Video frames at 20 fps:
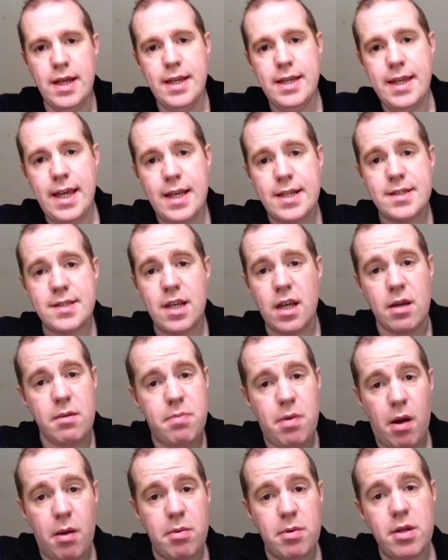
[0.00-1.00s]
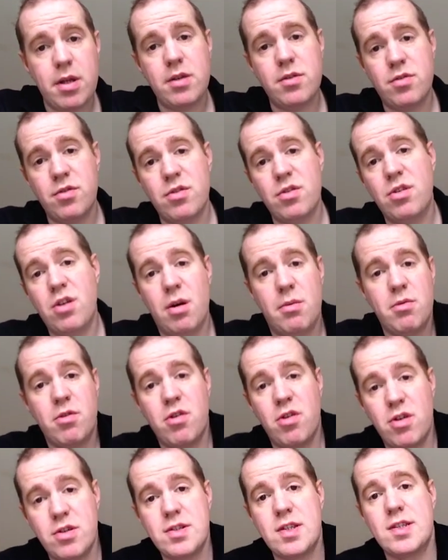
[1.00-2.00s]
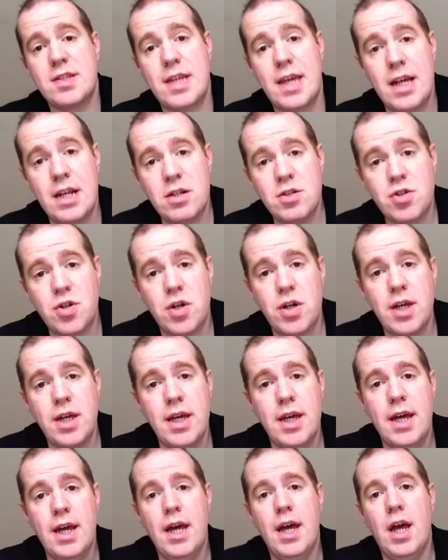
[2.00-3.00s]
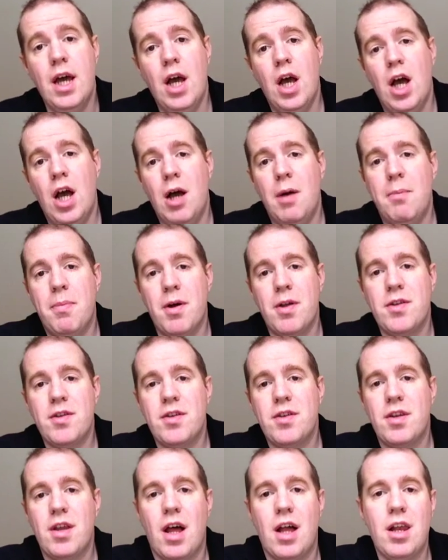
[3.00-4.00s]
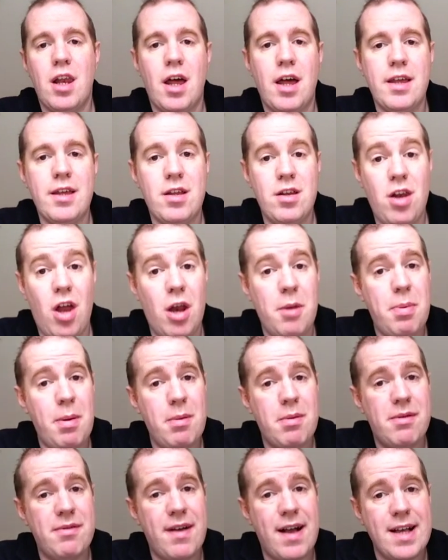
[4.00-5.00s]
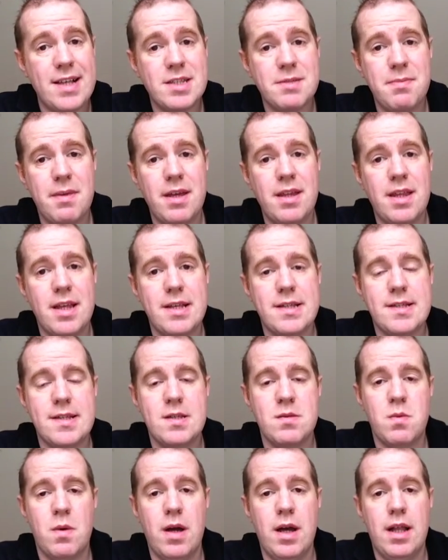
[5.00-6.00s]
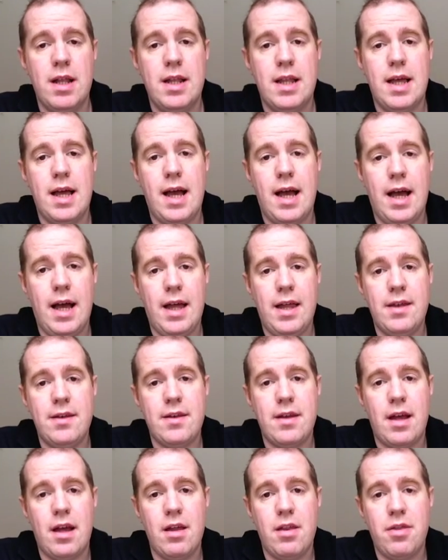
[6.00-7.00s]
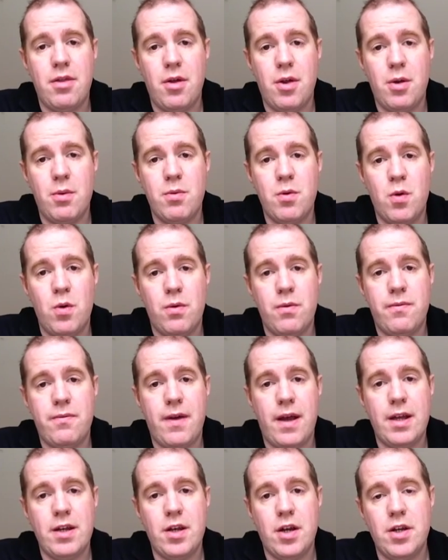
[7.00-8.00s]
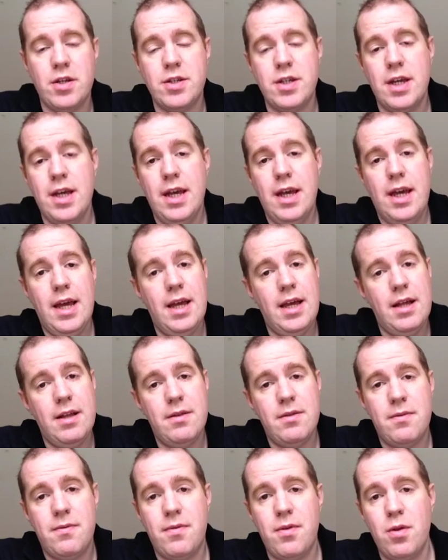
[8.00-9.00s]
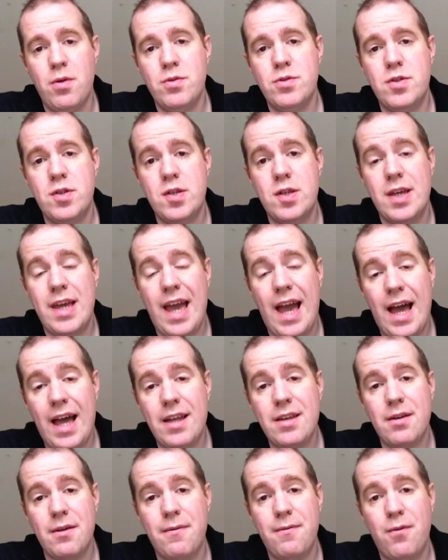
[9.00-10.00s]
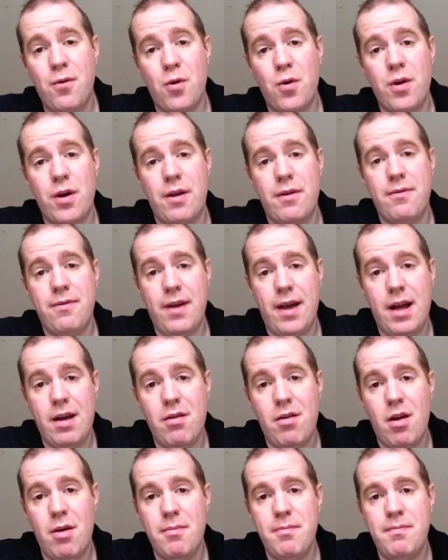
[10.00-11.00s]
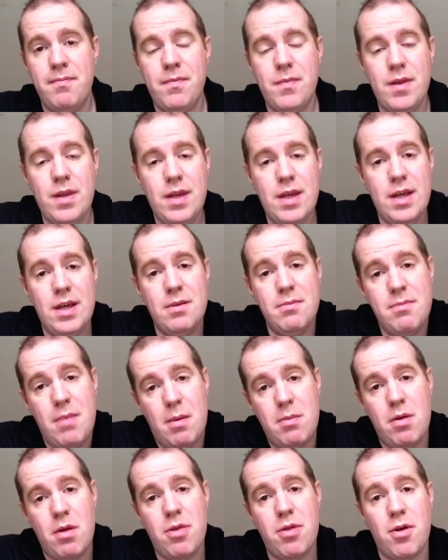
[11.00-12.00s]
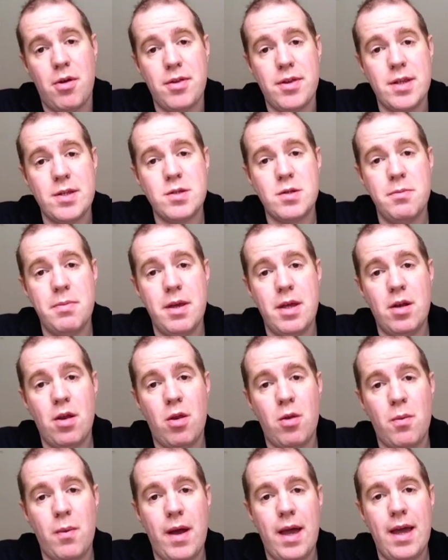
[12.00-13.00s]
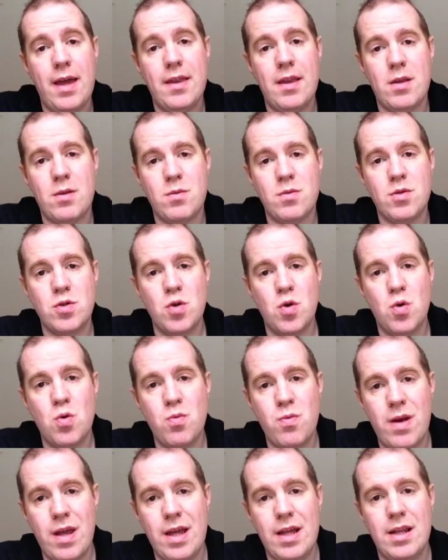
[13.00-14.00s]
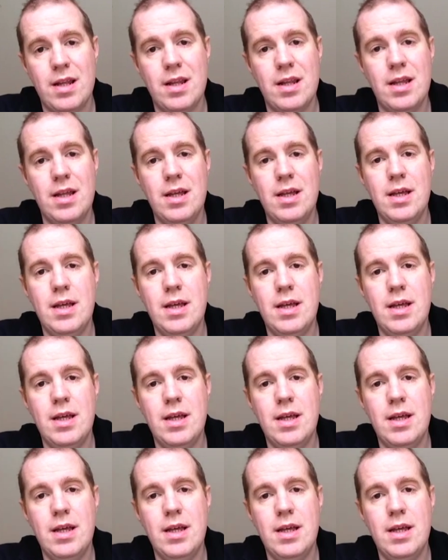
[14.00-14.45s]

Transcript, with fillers: yes, I probably do come across as a killjoy, but a lot of people have asked me this as well, and I thought I'd go and find out. For those of you who can't afford a firearm, maybe I thought this would be another way that there was no real